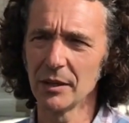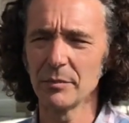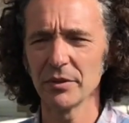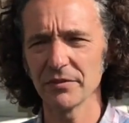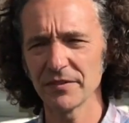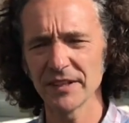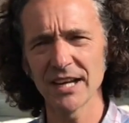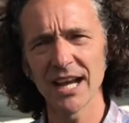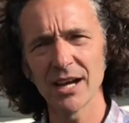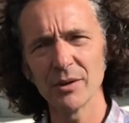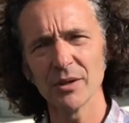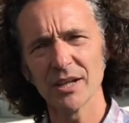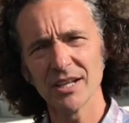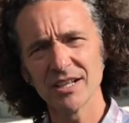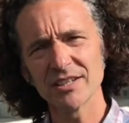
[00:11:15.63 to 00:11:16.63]
But for now,
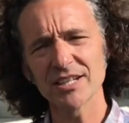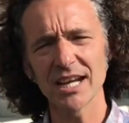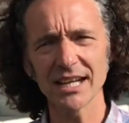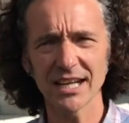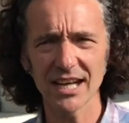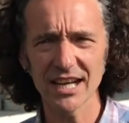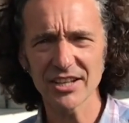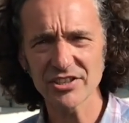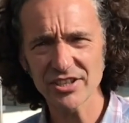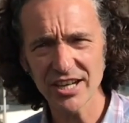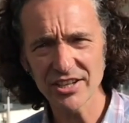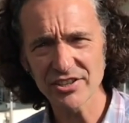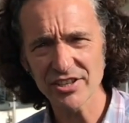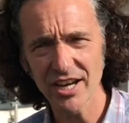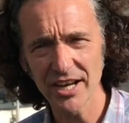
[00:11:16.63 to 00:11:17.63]
take care, stay
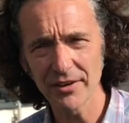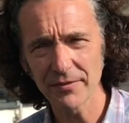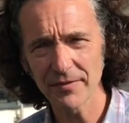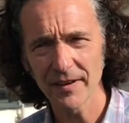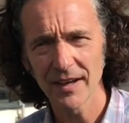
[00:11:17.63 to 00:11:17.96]
safe,